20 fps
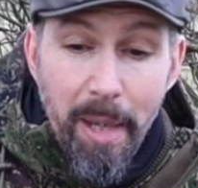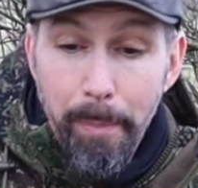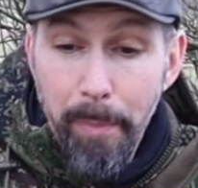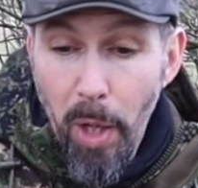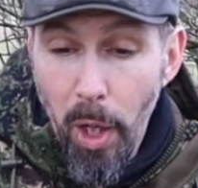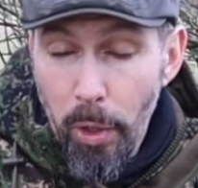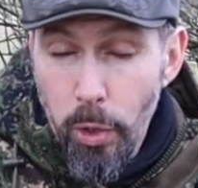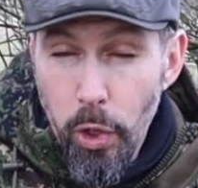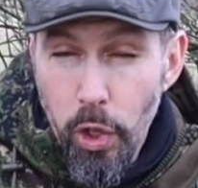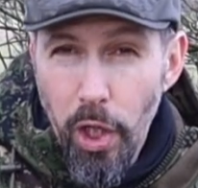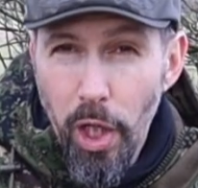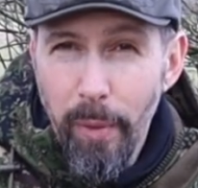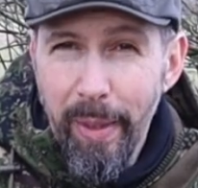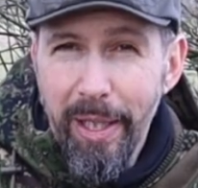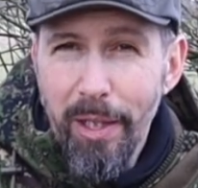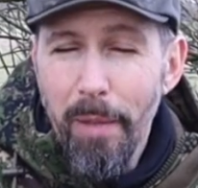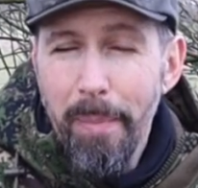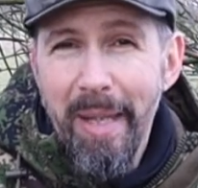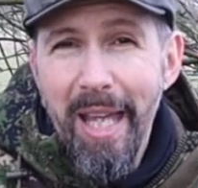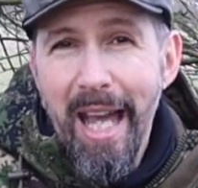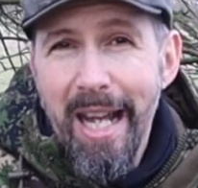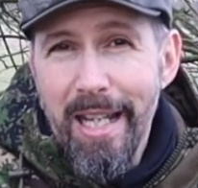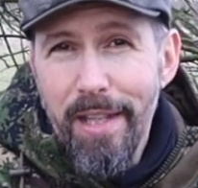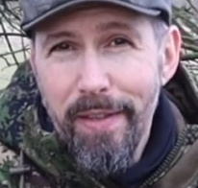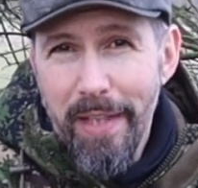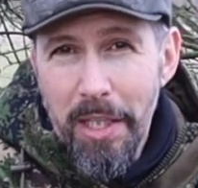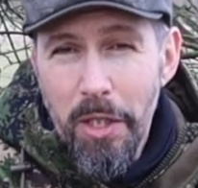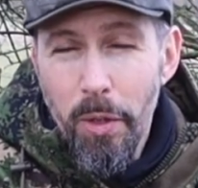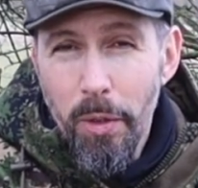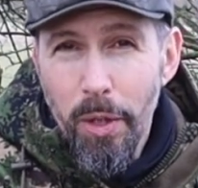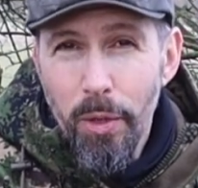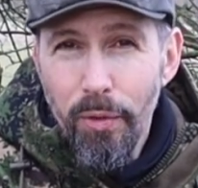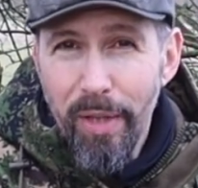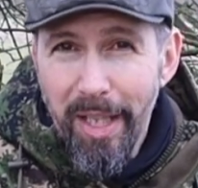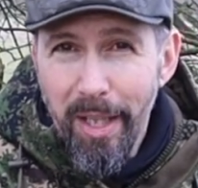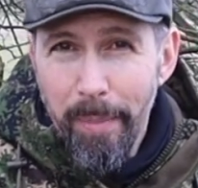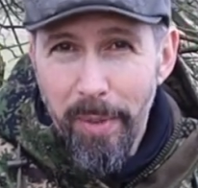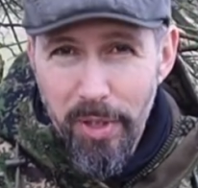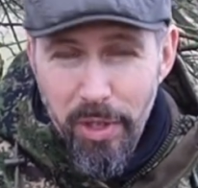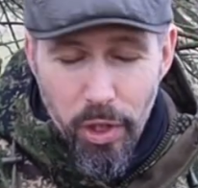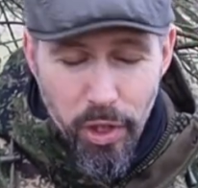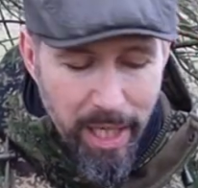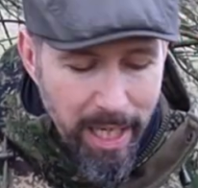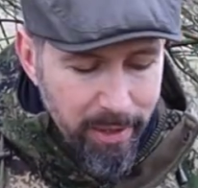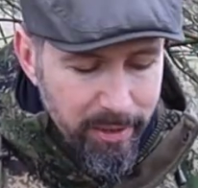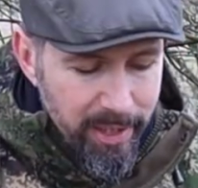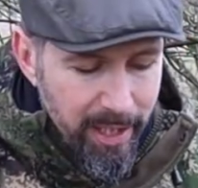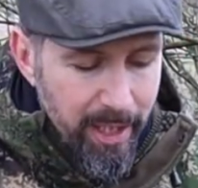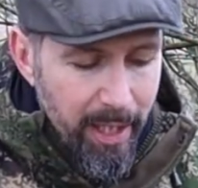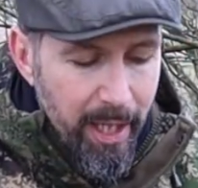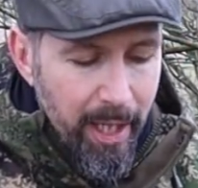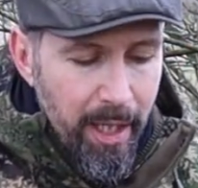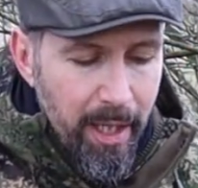poncho, it could be anything you could rig up as a shelter.